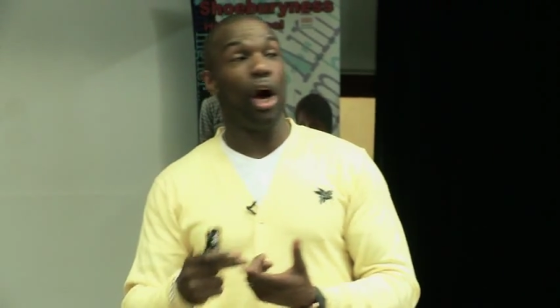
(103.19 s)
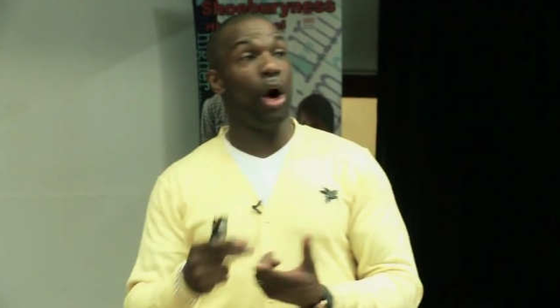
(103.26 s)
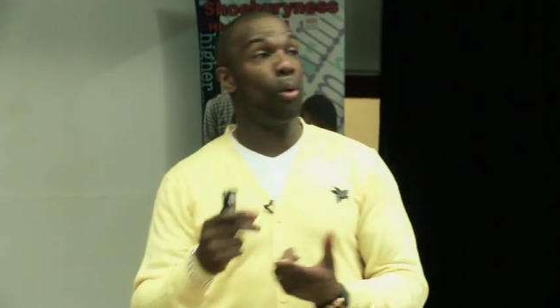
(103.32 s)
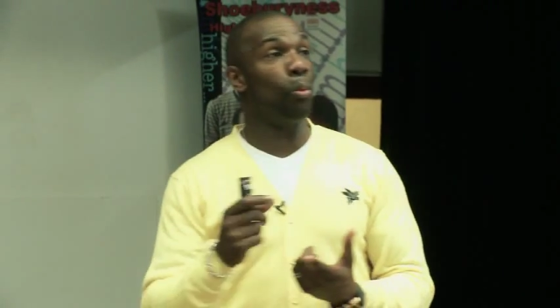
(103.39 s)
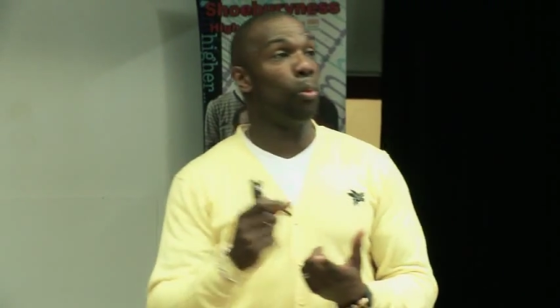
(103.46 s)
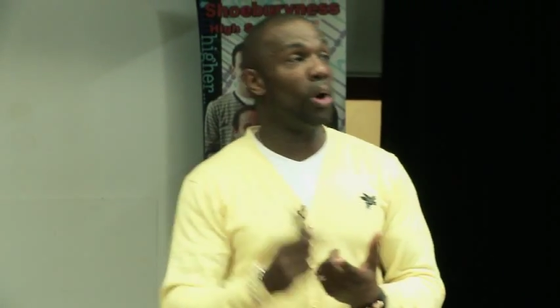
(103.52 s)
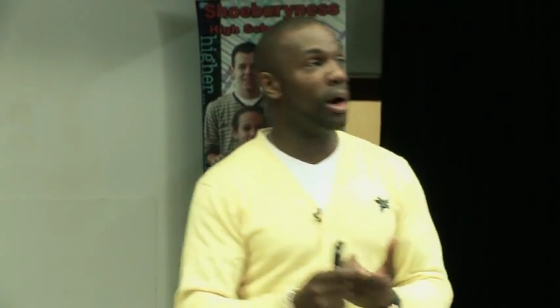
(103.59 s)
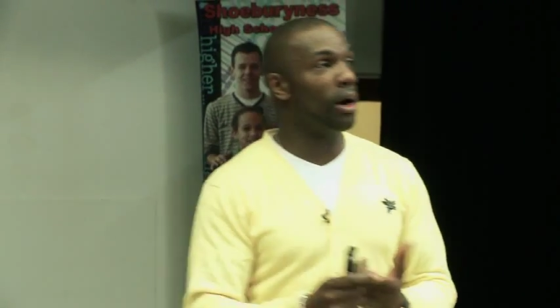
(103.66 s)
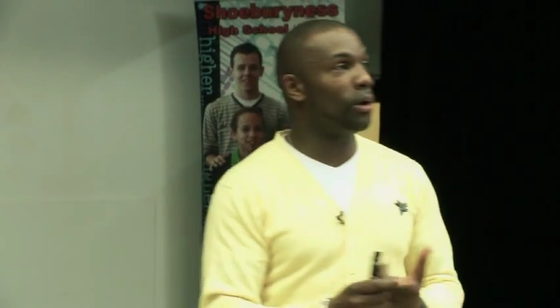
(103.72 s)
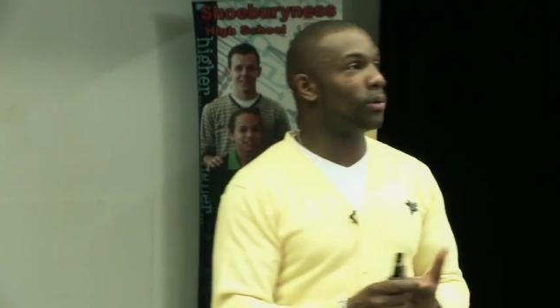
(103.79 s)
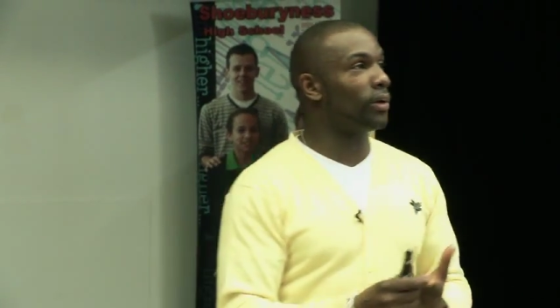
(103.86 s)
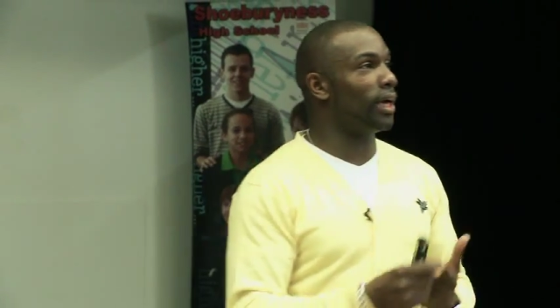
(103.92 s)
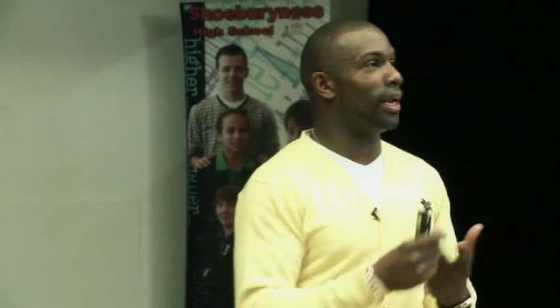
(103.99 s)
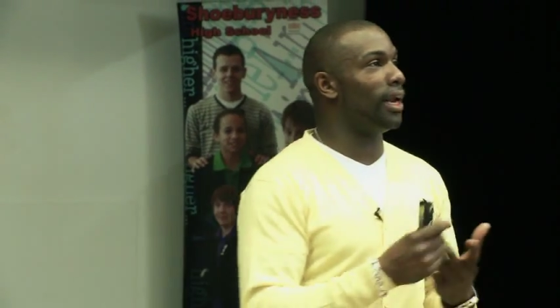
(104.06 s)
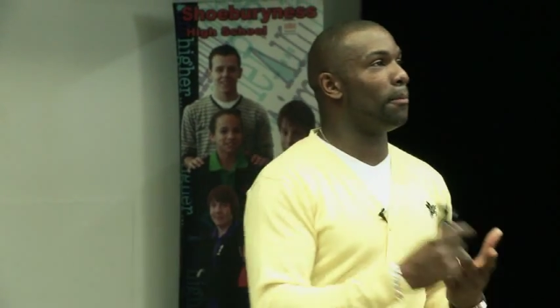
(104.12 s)
at
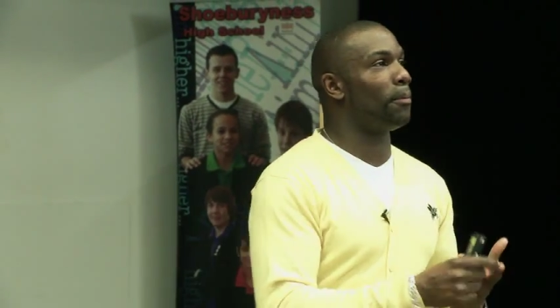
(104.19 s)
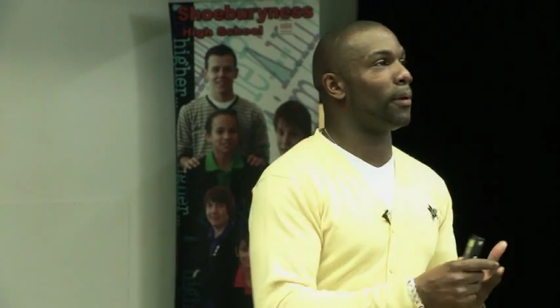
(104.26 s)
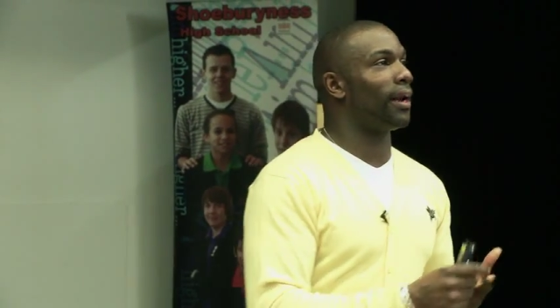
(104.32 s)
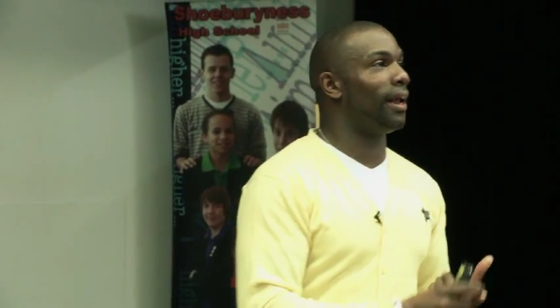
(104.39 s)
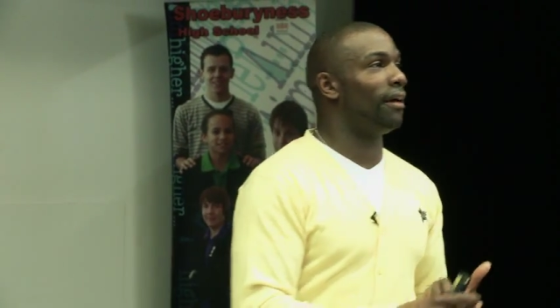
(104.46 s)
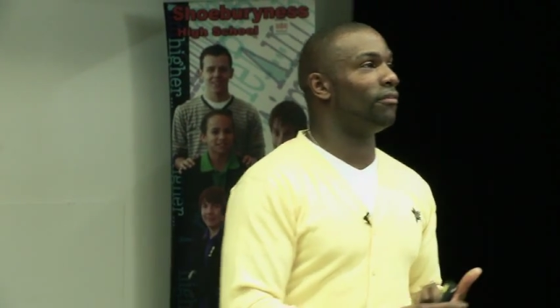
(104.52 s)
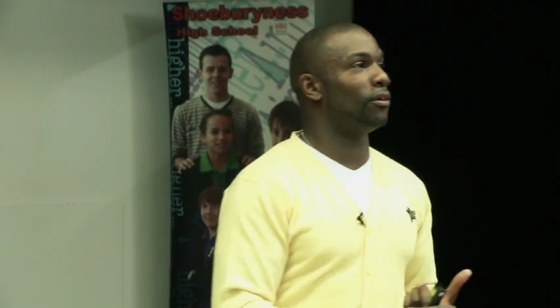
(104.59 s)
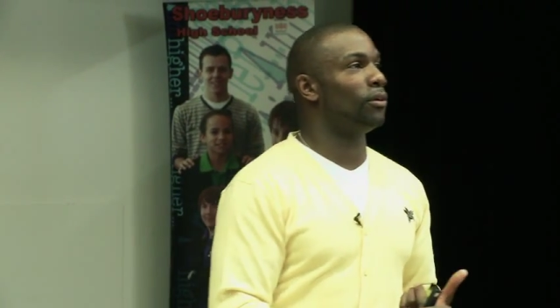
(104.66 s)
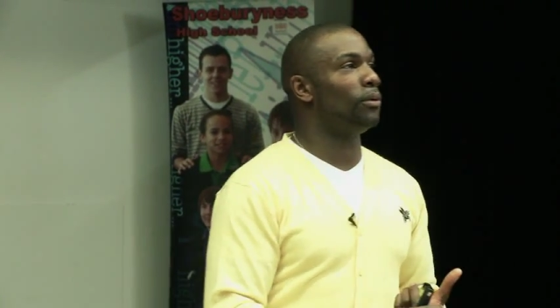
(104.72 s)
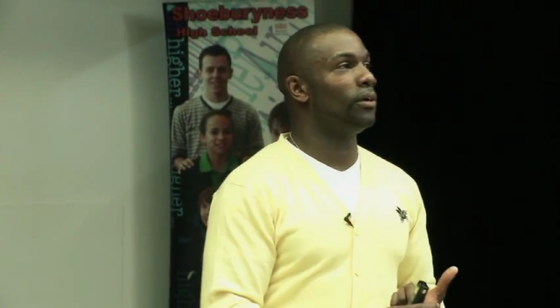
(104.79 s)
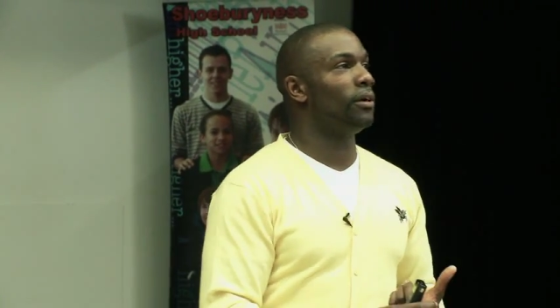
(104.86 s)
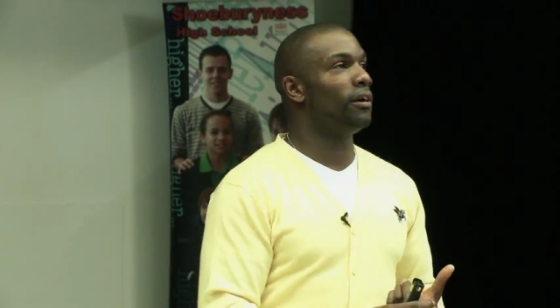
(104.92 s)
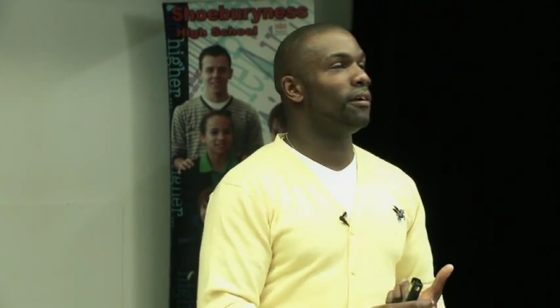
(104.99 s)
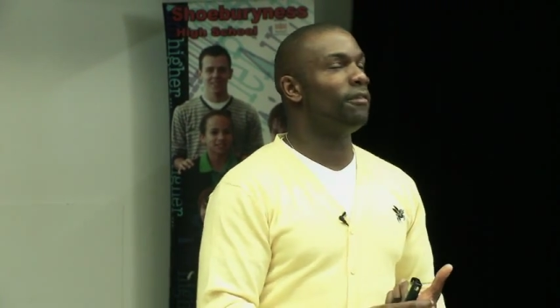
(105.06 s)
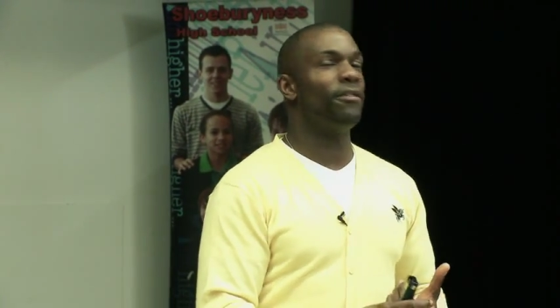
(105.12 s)
world and Olympic
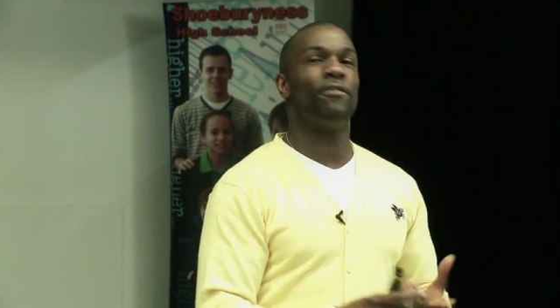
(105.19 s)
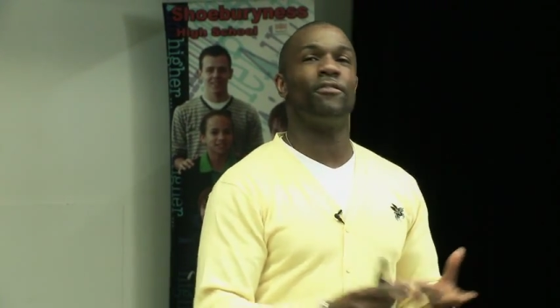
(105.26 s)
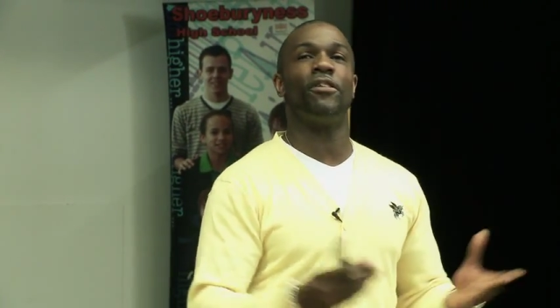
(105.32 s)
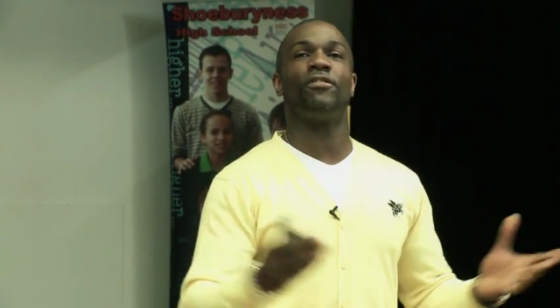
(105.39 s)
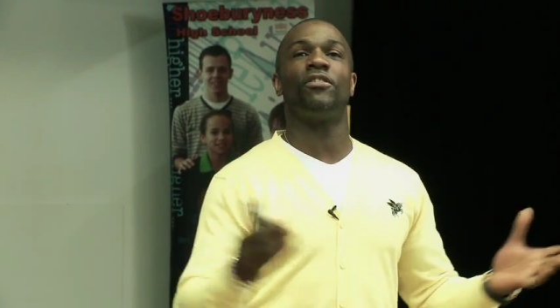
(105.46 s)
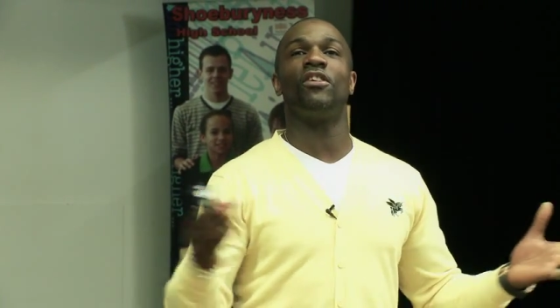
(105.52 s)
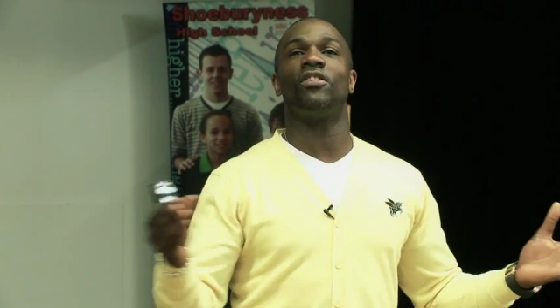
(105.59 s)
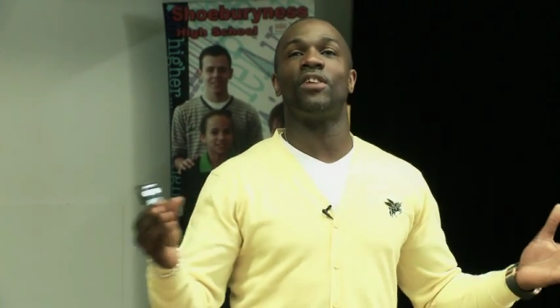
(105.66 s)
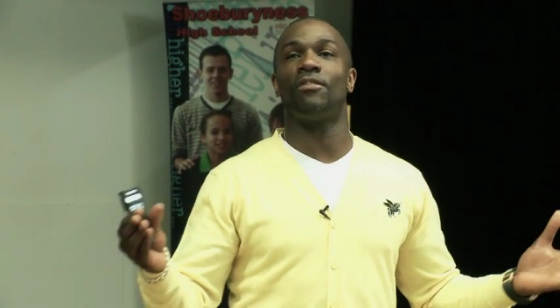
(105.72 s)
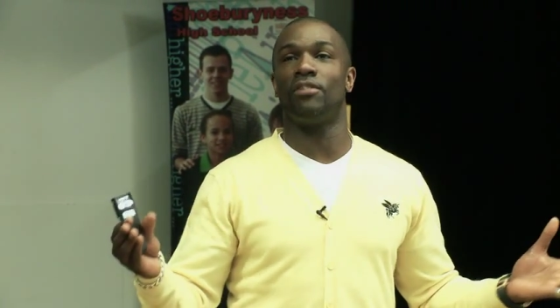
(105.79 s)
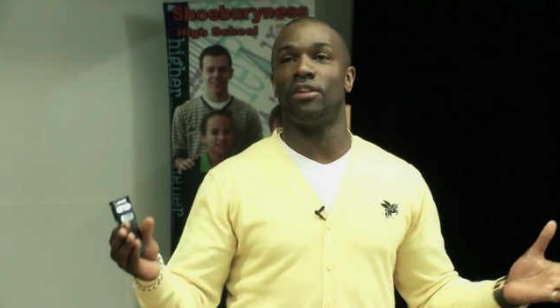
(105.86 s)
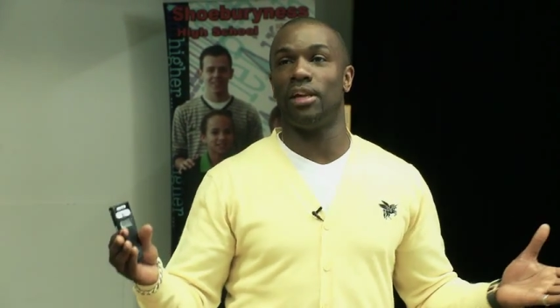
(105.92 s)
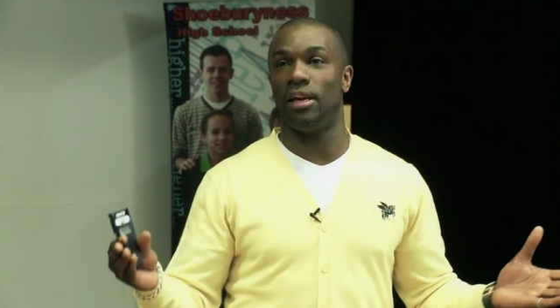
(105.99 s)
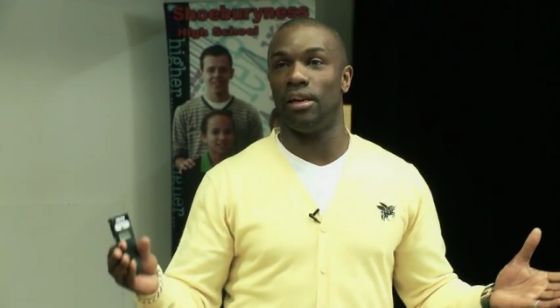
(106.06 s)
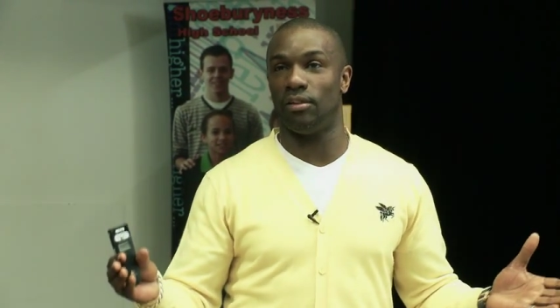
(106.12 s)
level for
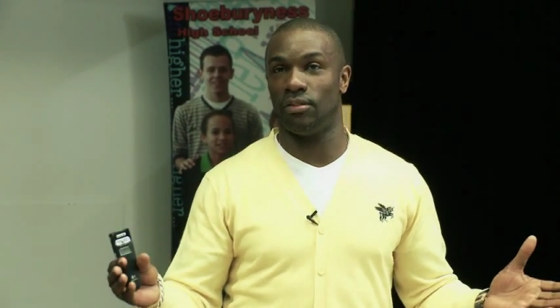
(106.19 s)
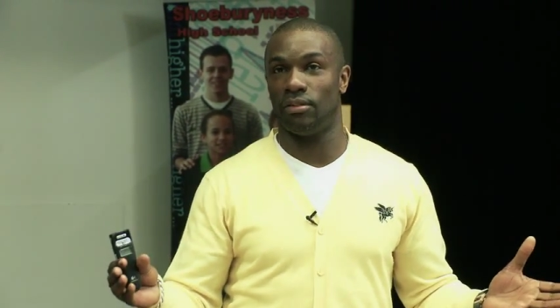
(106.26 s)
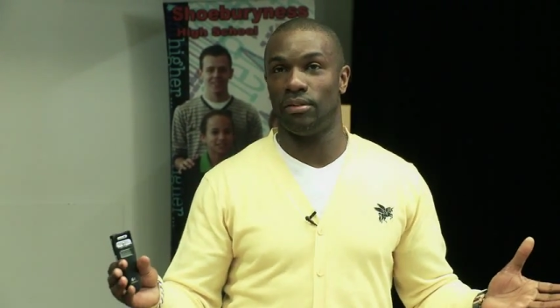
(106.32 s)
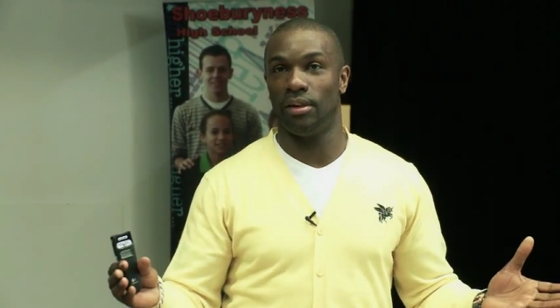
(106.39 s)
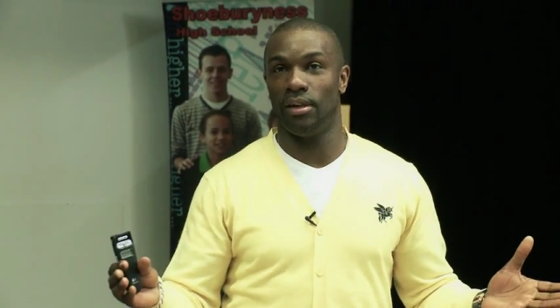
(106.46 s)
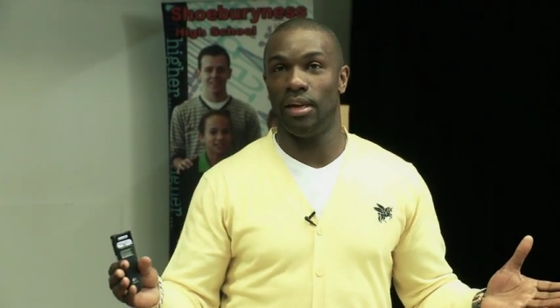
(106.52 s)
57 years.